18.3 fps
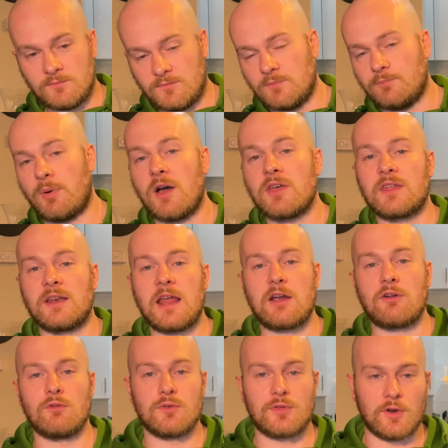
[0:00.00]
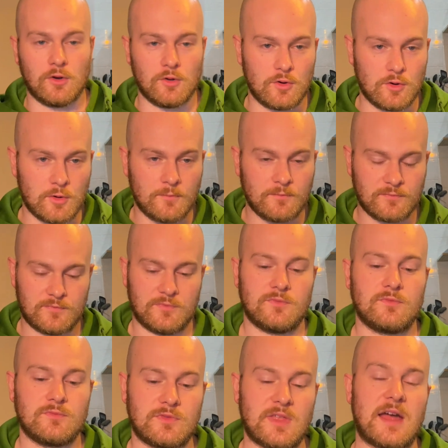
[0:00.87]
by the letter of the law,
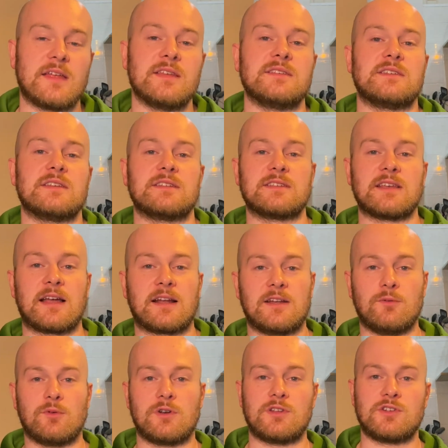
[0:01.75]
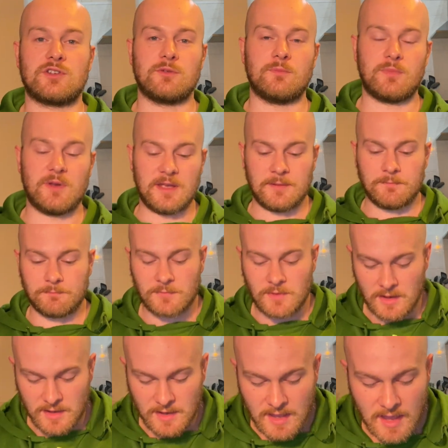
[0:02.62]
that is exactly what it should be.
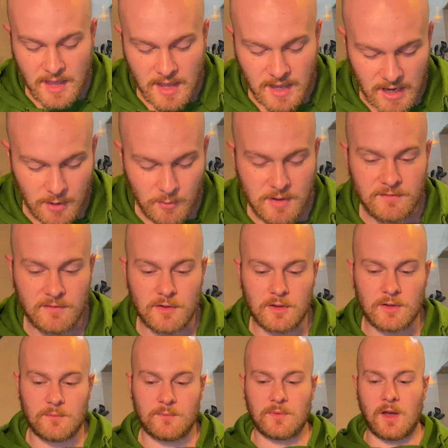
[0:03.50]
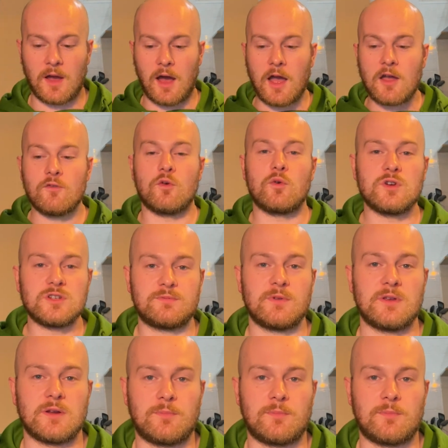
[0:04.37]
However, I've always been a